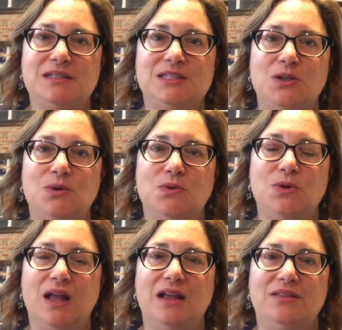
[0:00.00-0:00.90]

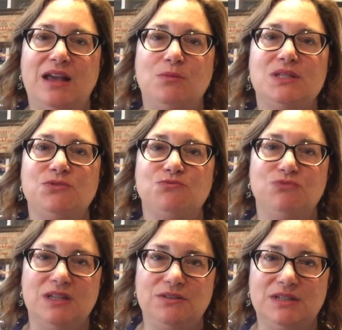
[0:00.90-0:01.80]
so that was
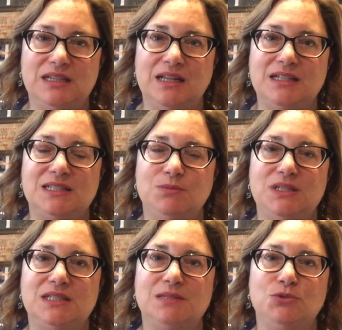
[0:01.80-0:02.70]
really, really nice, and we
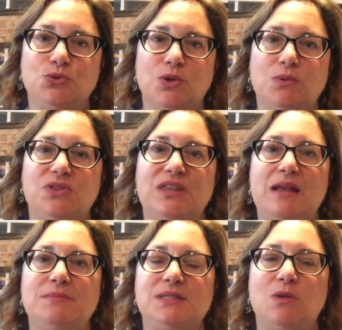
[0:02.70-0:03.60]
did some touring with
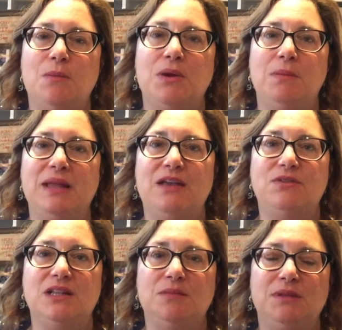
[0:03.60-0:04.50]
them, so I'll probably have a
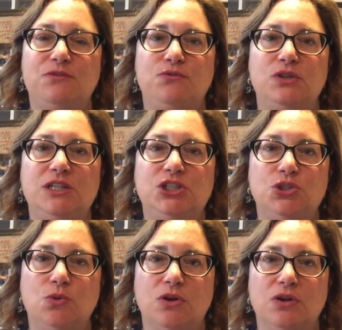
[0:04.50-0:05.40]
little bit of footage
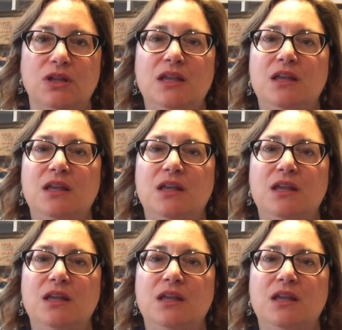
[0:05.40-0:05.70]
or